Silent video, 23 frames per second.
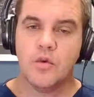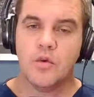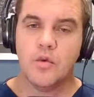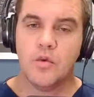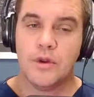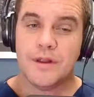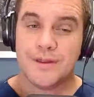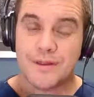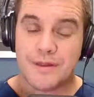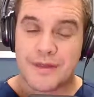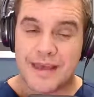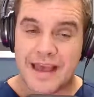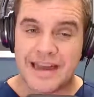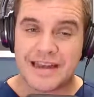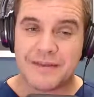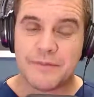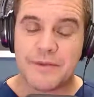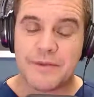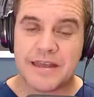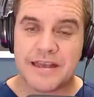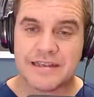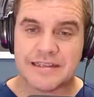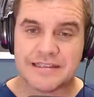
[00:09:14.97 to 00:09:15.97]
Would
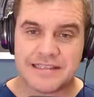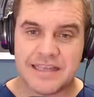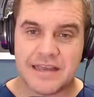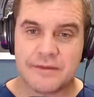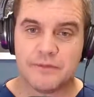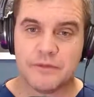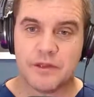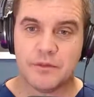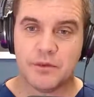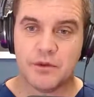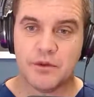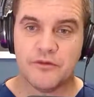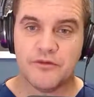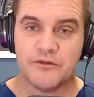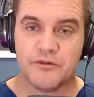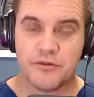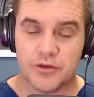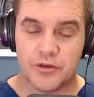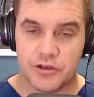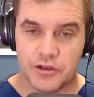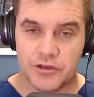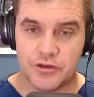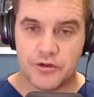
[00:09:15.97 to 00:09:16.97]
that be acceptable
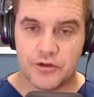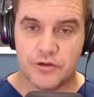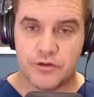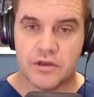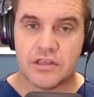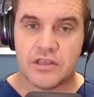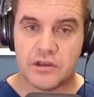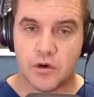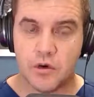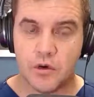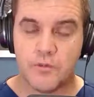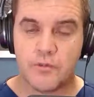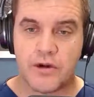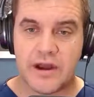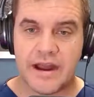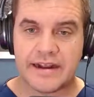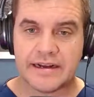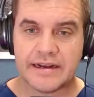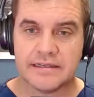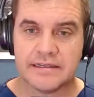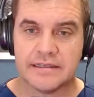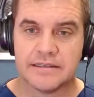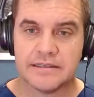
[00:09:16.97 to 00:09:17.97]
for you in your
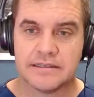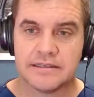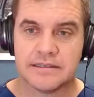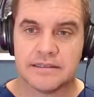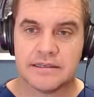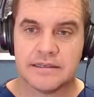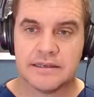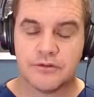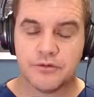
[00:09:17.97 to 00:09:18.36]
practice